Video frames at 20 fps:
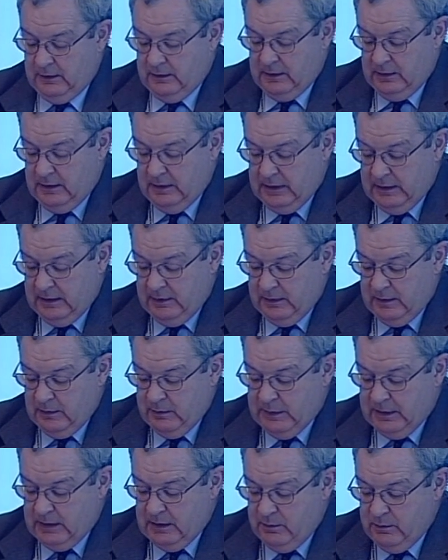learning, they
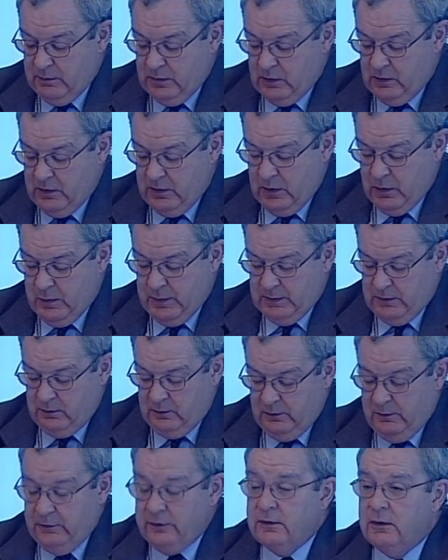become more open
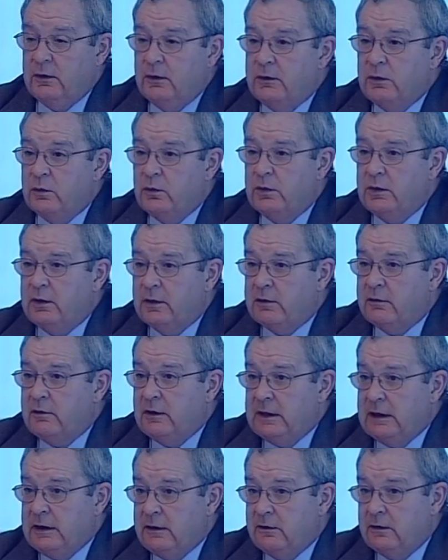also to
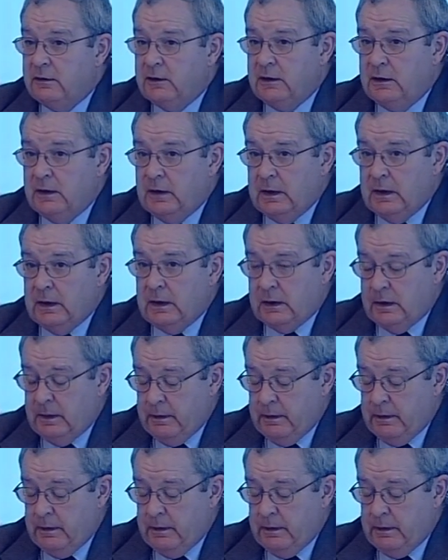work-related learning.